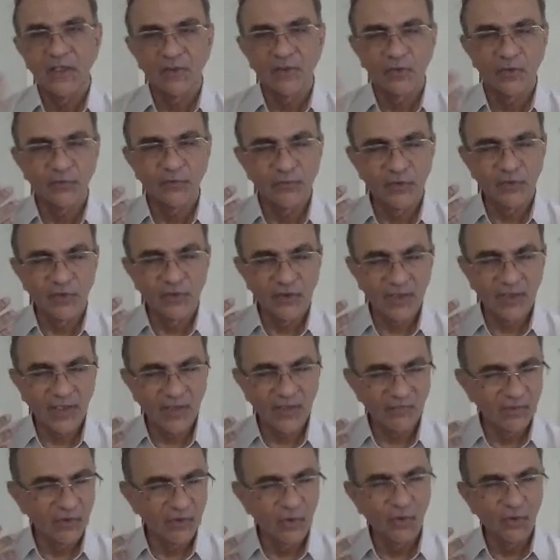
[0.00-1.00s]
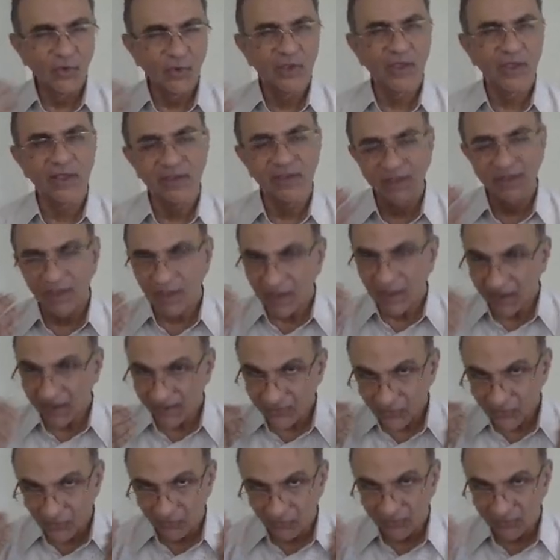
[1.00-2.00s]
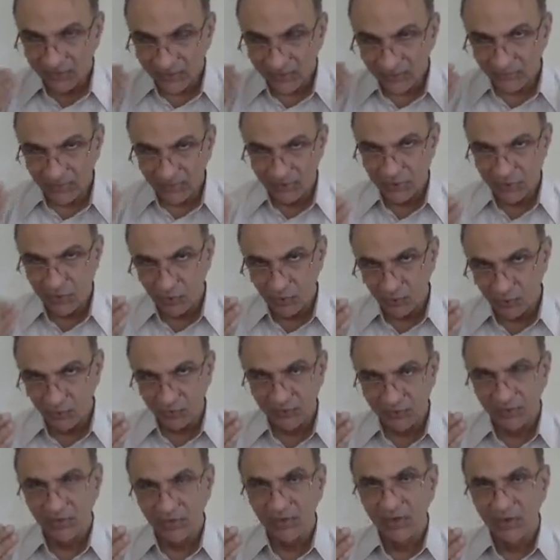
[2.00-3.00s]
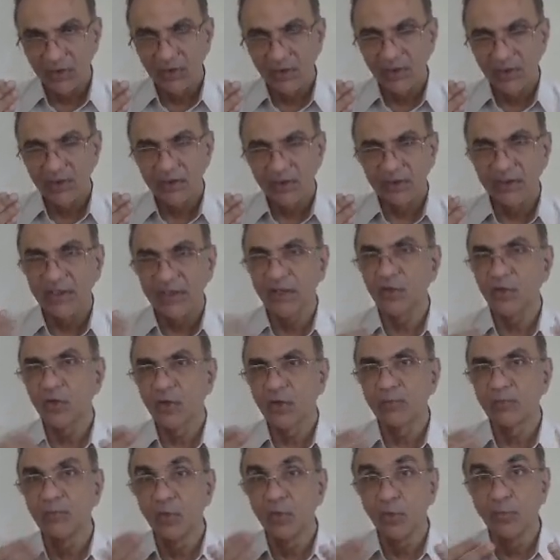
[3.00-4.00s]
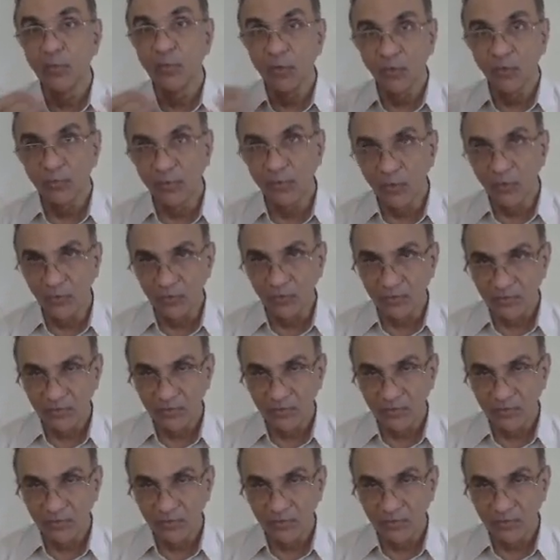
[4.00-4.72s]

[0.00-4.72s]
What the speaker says: so if you have a look at the eyes of these bachus, they are not blue, blue, blue.